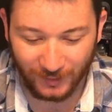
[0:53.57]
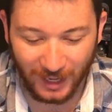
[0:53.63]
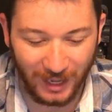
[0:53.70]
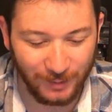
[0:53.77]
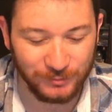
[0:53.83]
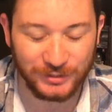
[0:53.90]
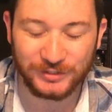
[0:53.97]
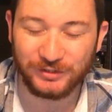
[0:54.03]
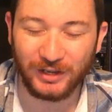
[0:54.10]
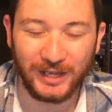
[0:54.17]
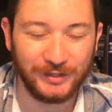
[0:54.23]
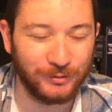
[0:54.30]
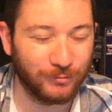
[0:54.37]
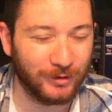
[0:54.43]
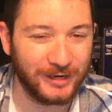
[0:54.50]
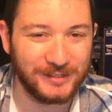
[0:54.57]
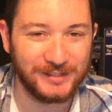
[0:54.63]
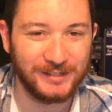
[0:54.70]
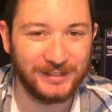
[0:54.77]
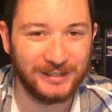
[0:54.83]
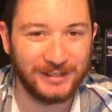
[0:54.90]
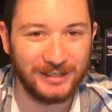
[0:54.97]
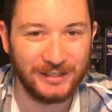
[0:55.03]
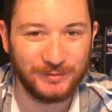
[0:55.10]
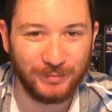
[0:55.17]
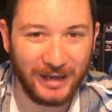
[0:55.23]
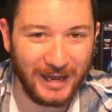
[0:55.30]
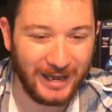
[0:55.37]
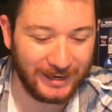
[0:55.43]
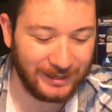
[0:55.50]
I'm just glad that racing is
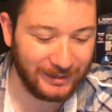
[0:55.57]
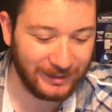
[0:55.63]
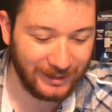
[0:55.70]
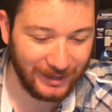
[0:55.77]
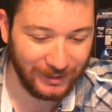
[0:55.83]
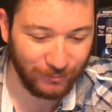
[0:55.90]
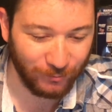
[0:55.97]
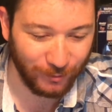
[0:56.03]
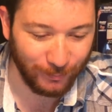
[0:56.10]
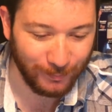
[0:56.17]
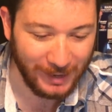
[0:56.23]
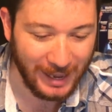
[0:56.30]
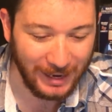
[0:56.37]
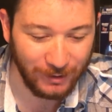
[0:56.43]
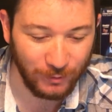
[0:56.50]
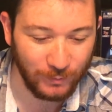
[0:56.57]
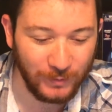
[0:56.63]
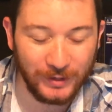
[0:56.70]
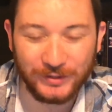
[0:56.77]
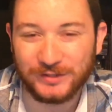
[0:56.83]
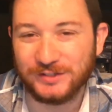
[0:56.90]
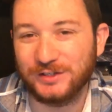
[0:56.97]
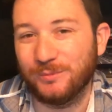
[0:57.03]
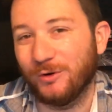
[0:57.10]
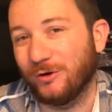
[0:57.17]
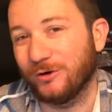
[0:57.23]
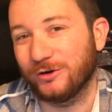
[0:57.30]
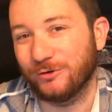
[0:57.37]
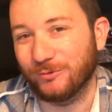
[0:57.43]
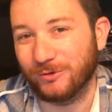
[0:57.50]
back and that we're back with some
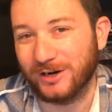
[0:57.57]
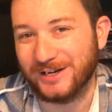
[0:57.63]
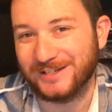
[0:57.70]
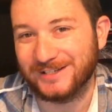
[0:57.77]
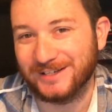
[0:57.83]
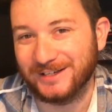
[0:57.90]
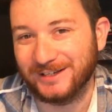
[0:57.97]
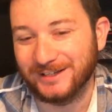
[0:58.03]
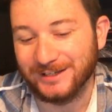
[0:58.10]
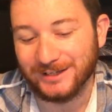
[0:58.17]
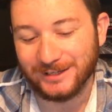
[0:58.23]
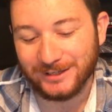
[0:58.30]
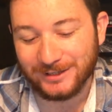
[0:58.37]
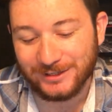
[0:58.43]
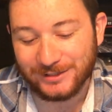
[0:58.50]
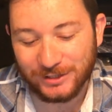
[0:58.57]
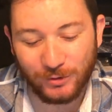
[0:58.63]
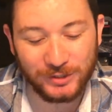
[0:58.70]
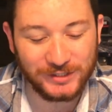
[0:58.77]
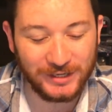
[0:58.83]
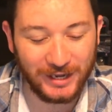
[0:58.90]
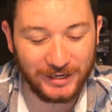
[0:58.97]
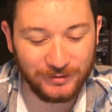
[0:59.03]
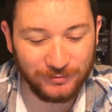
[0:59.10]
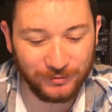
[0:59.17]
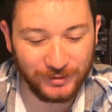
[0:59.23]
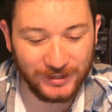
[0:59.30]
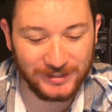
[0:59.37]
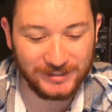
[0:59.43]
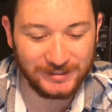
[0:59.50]
ARCA racing. So excited
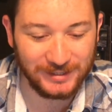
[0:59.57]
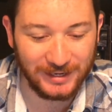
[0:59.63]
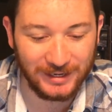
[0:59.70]
for this.